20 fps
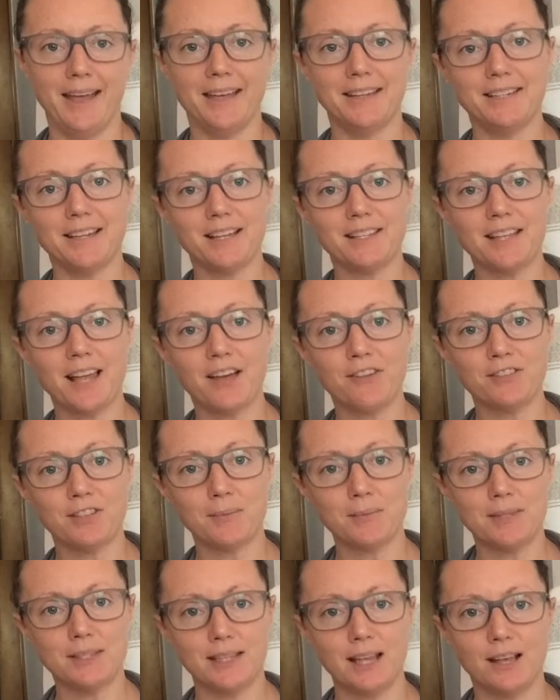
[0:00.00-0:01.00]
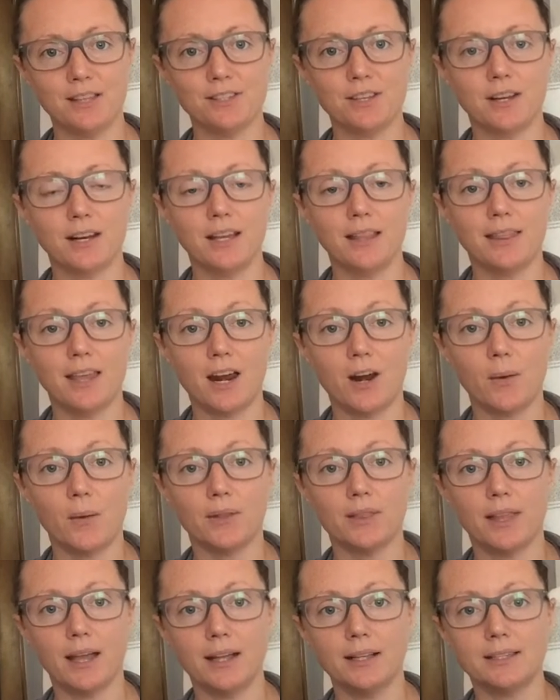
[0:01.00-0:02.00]
It does have some stains on it that I
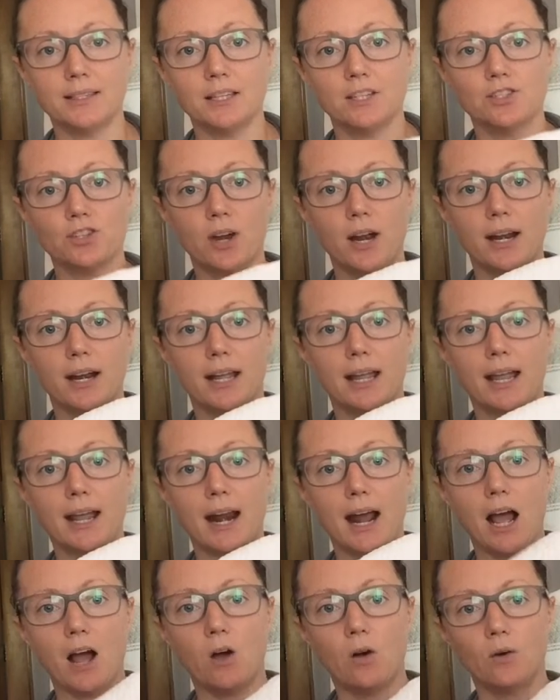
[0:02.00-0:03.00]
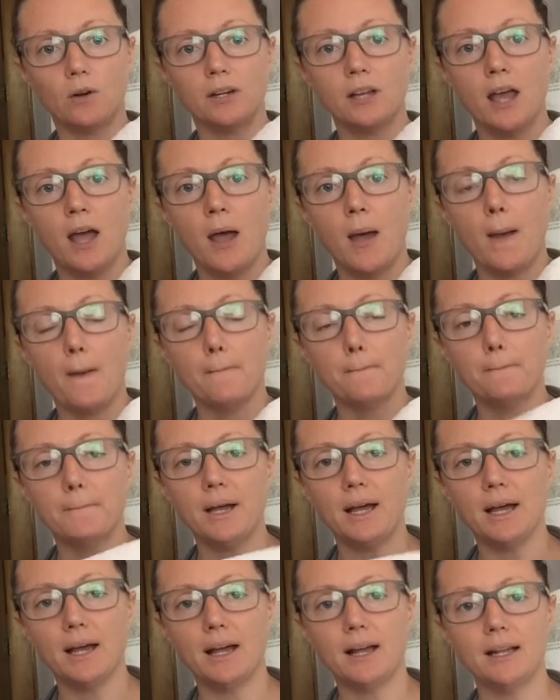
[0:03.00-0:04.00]
would like to try to get out,
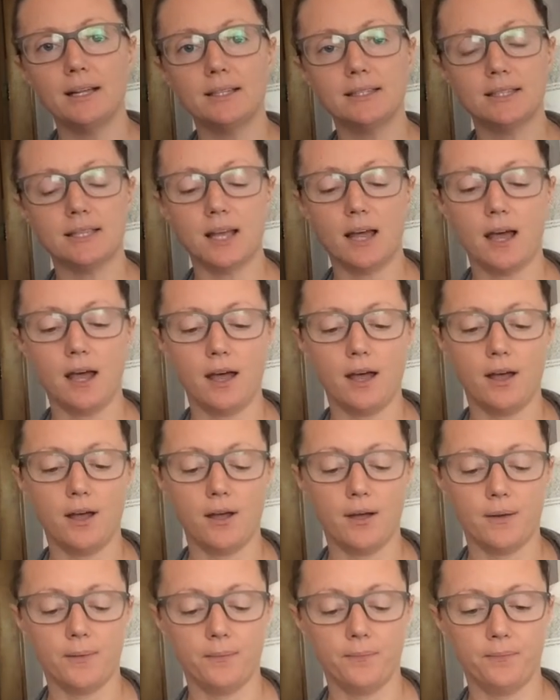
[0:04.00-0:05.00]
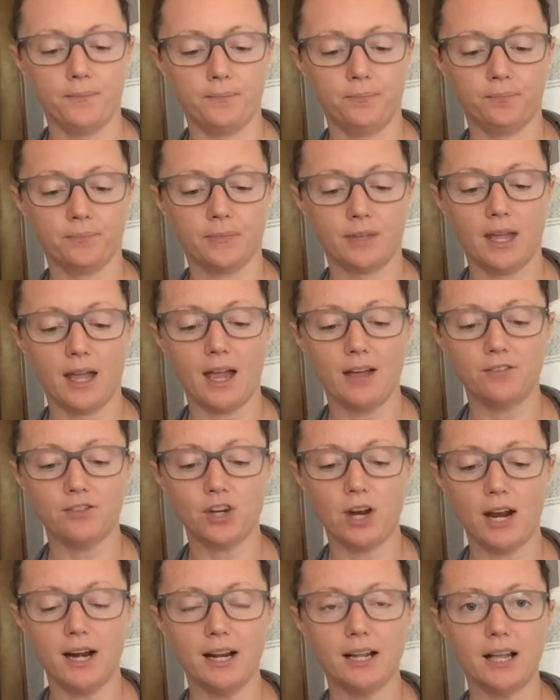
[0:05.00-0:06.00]
but I've
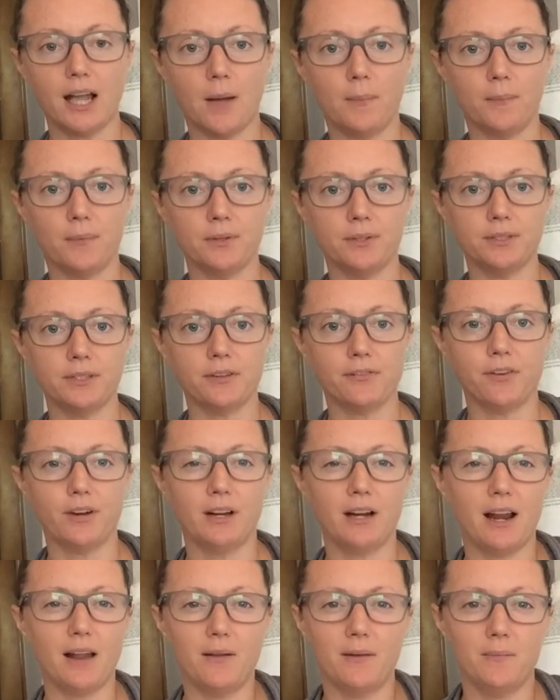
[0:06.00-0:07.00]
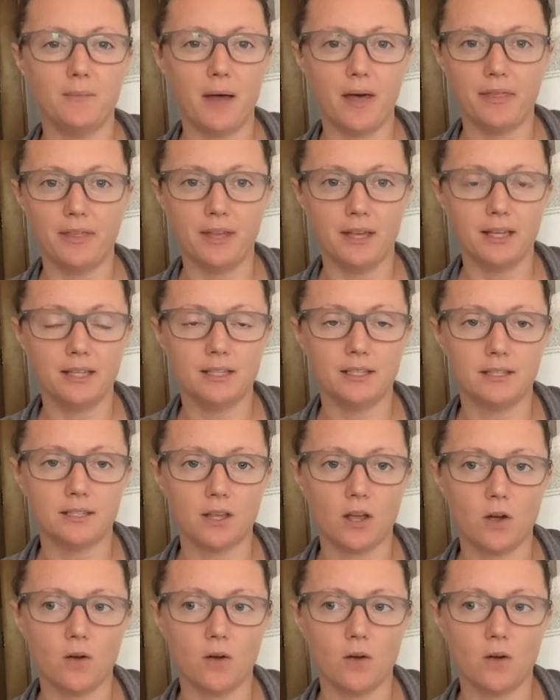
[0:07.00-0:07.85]
tried a couple different methods. So